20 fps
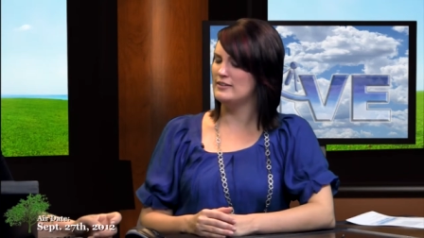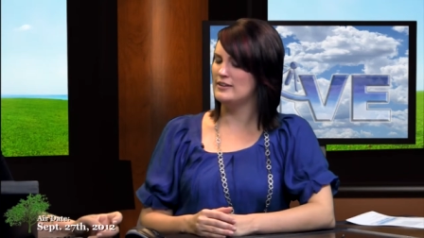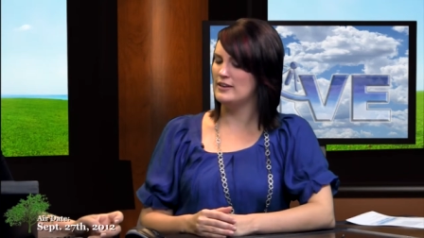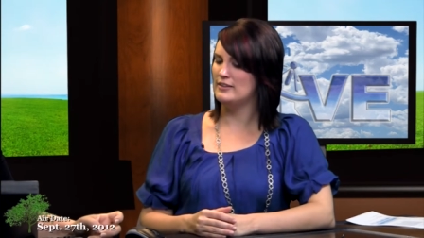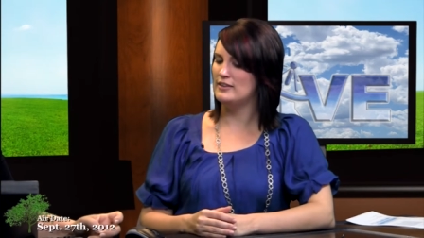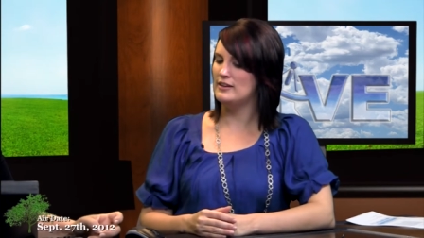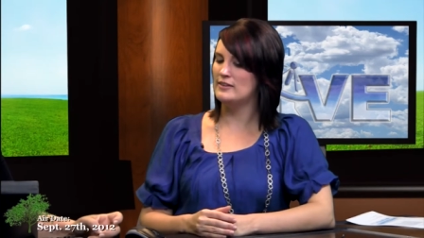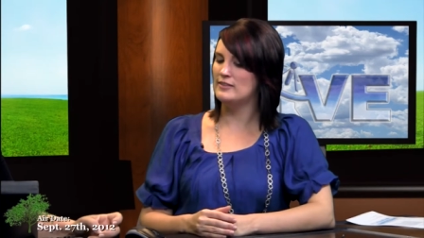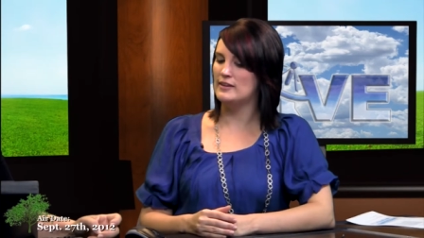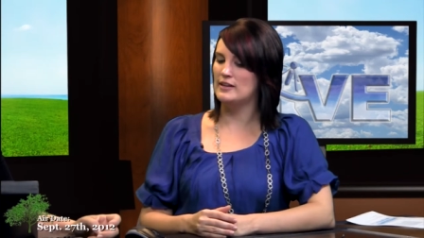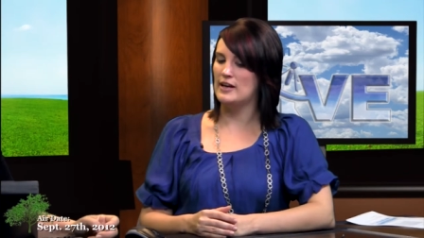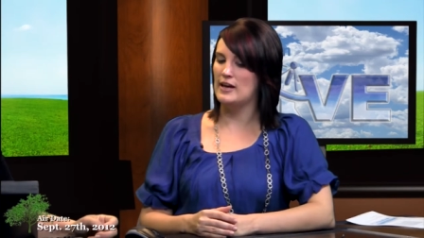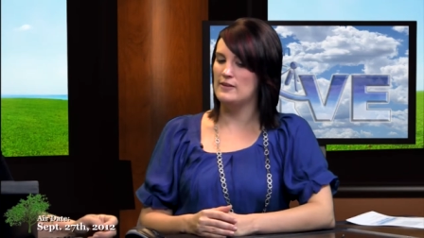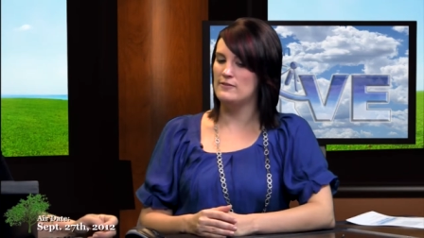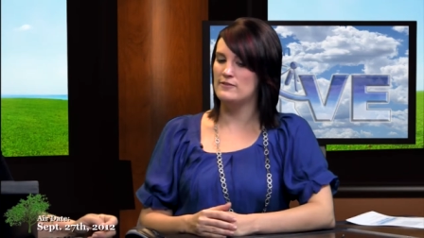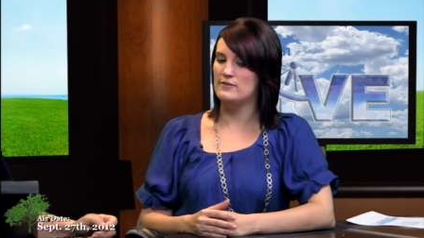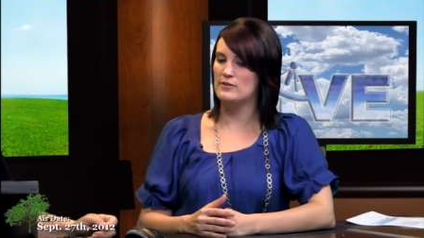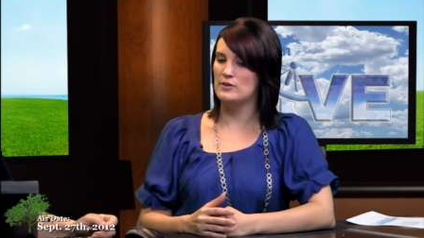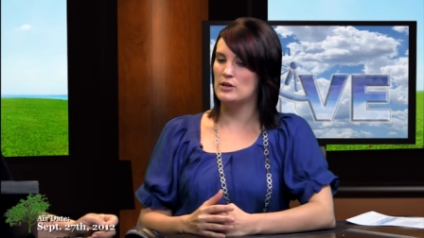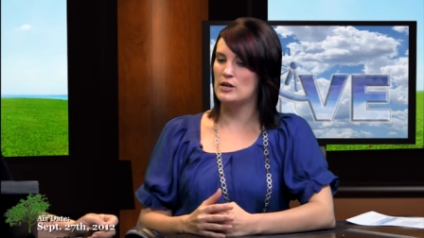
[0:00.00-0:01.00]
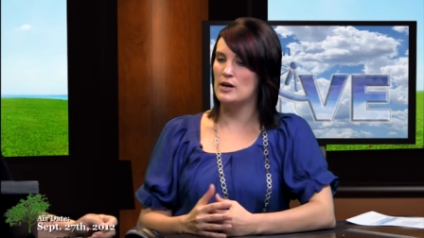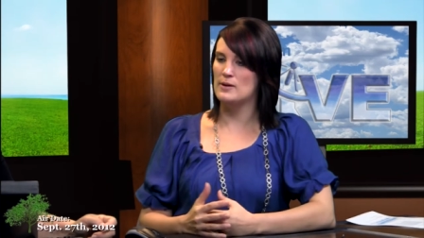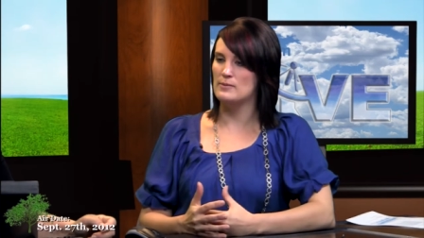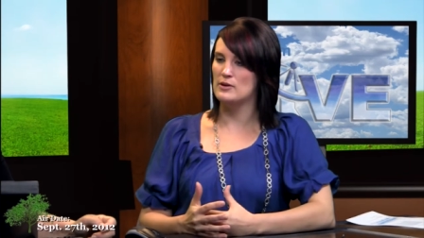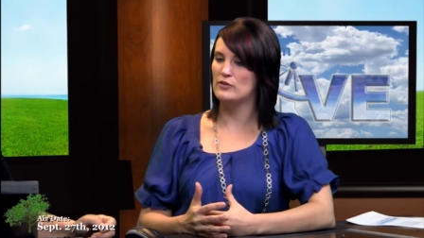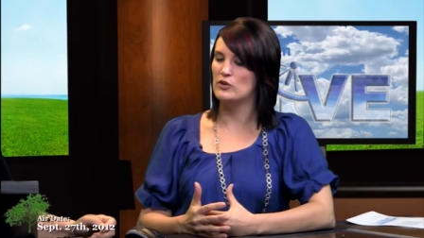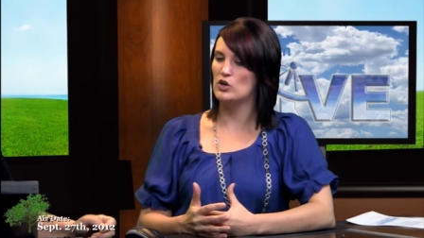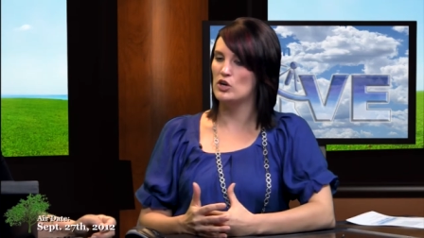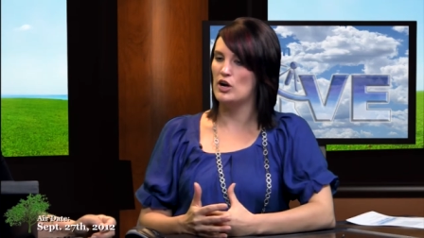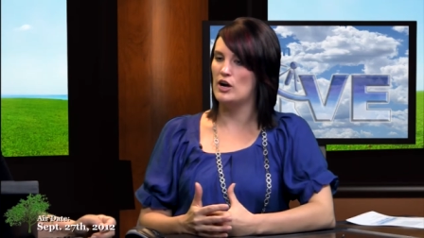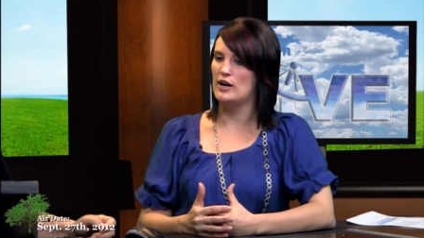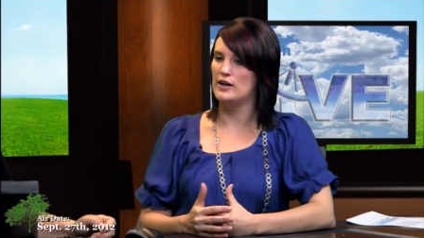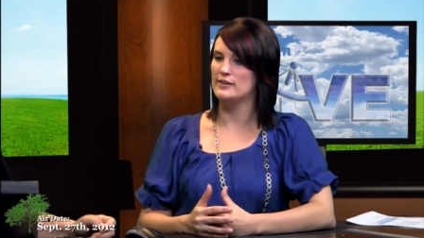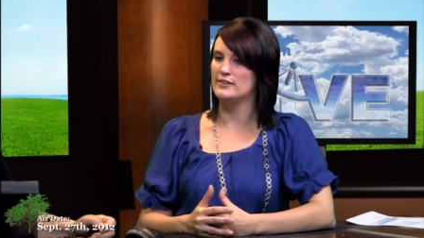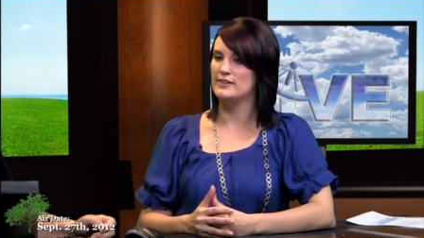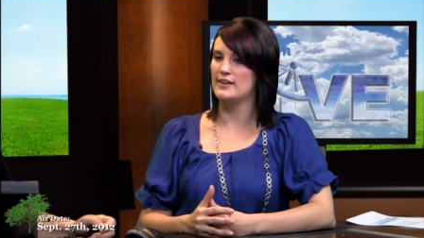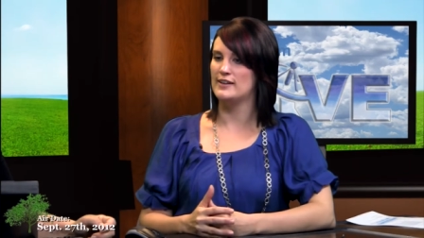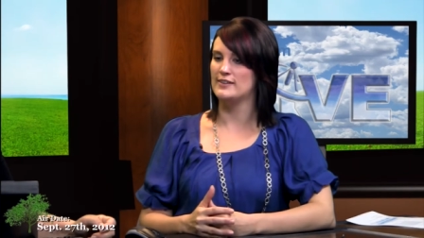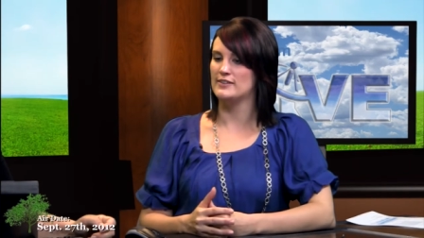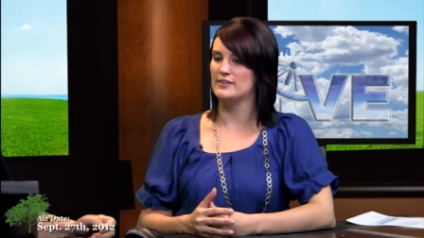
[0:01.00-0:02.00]
Uh, nothing that I've come
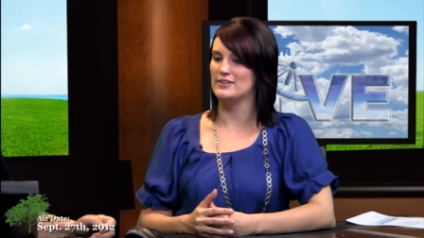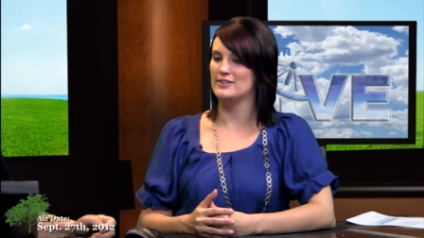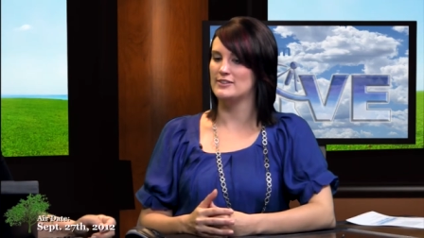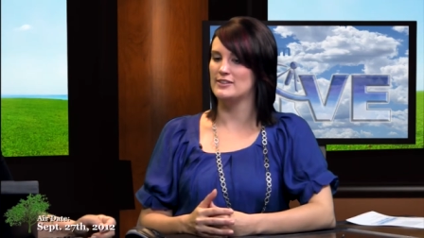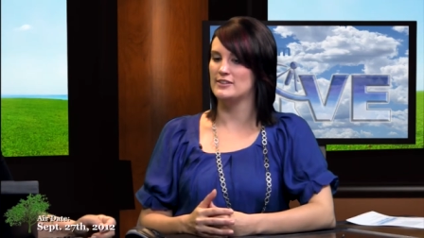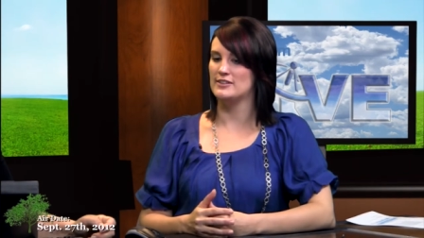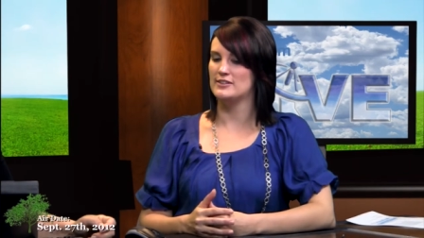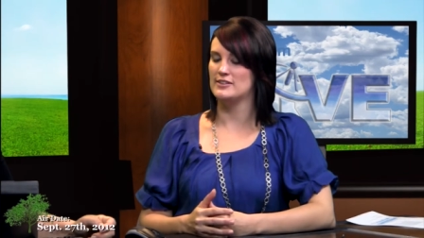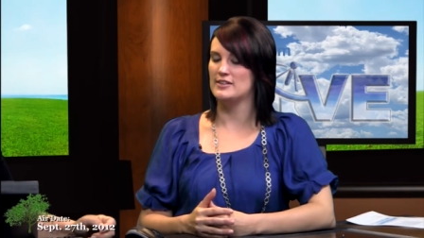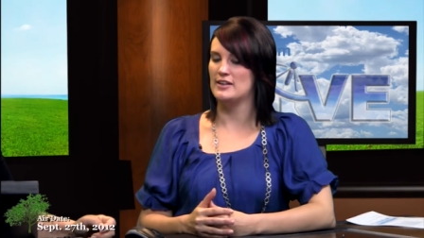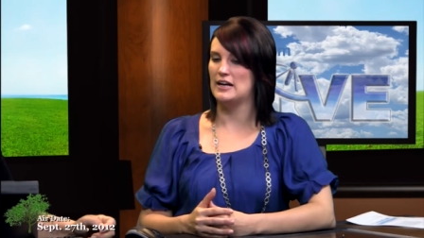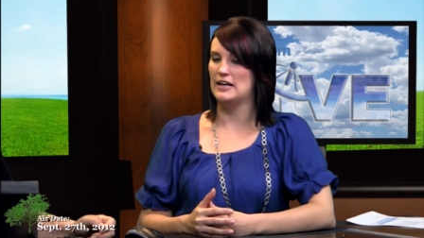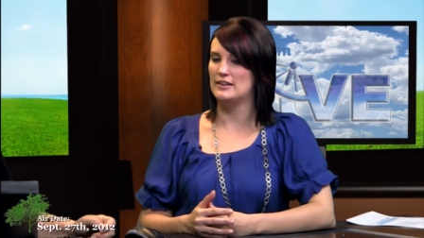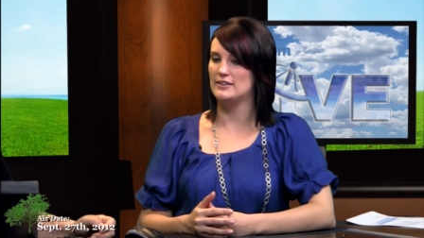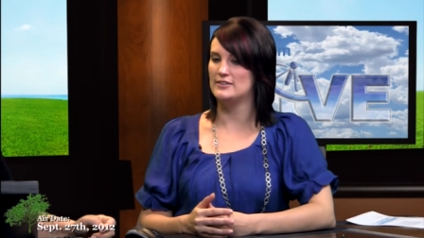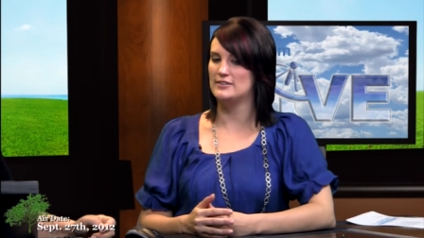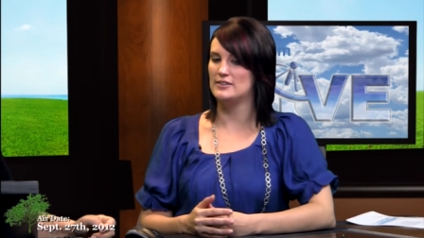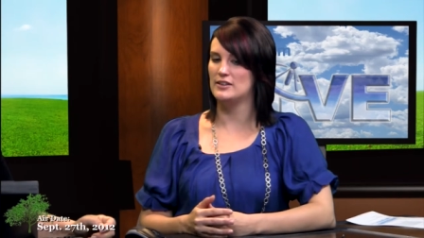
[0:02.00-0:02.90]
across has looked into that.